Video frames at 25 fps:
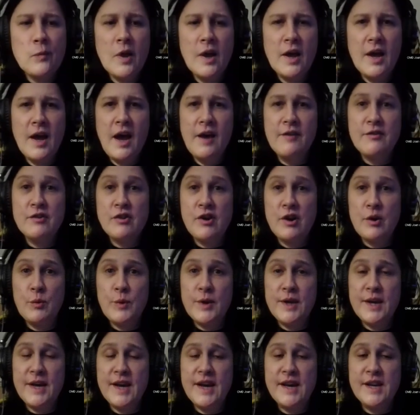have a great
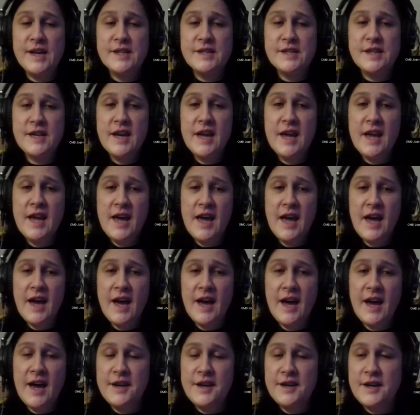week ahead
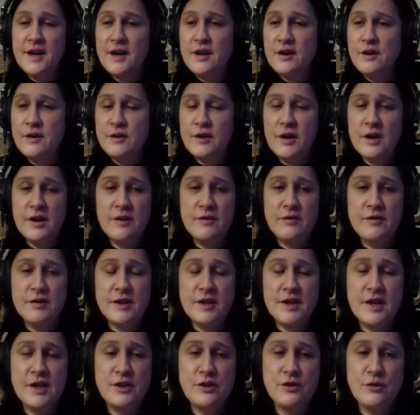and I'll kind of
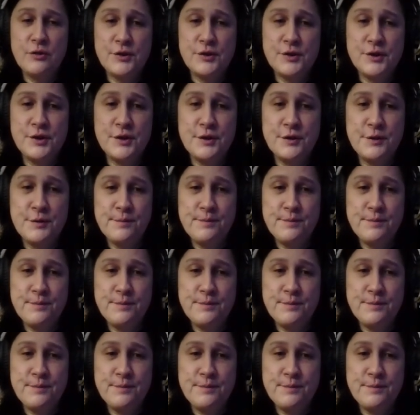catch you all soon.